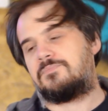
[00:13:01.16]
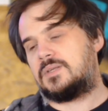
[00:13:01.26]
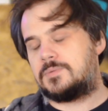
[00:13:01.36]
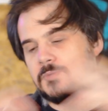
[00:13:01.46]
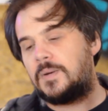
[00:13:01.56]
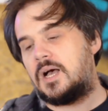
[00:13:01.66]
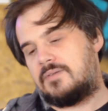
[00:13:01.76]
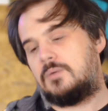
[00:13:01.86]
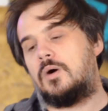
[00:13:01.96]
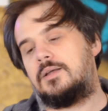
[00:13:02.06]
this is part of
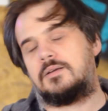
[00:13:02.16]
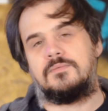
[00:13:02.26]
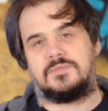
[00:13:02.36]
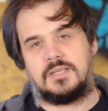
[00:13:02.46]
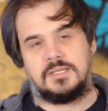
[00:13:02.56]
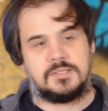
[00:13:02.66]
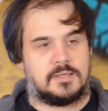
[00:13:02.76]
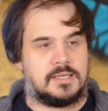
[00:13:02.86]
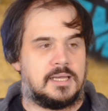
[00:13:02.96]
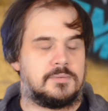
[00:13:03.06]
a wider conversation that
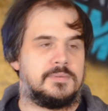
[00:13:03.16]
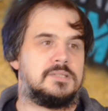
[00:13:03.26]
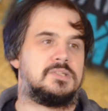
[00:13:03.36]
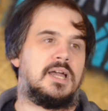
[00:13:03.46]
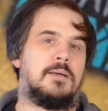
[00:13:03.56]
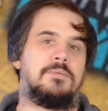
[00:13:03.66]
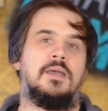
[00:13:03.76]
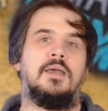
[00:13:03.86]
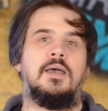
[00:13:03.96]
I had with this chap.